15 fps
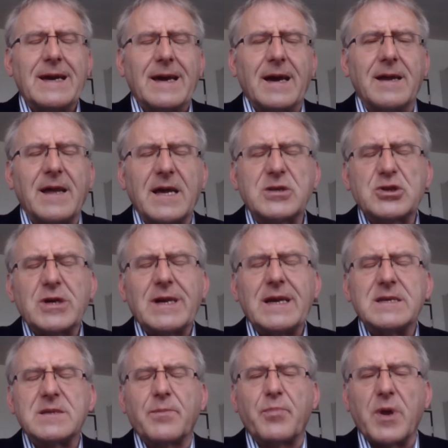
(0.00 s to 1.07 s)
And
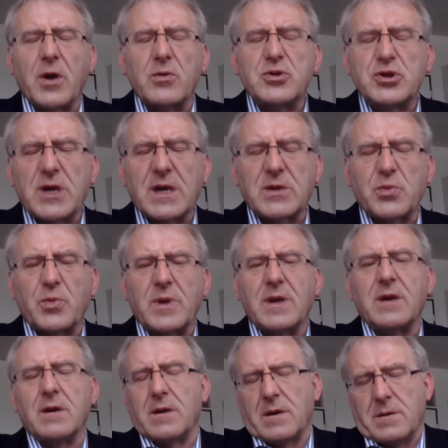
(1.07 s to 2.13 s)
actually, the project
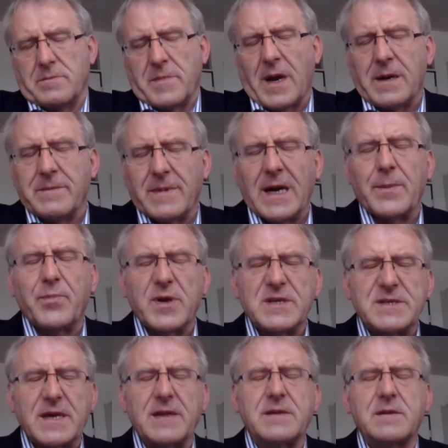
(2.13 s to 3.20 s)
I
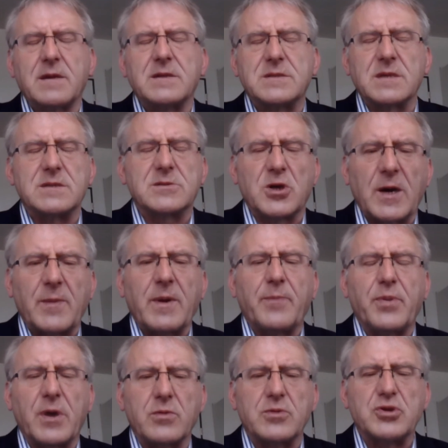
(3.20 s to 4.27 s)
presented, the scrubber
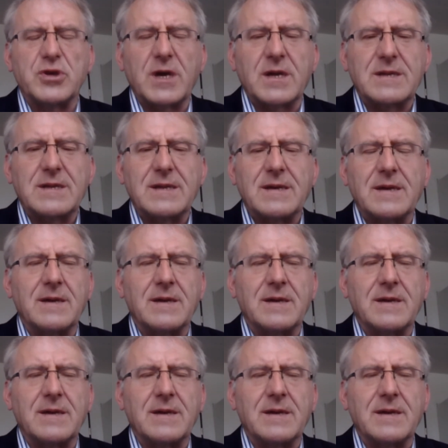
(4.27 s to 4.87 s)
project,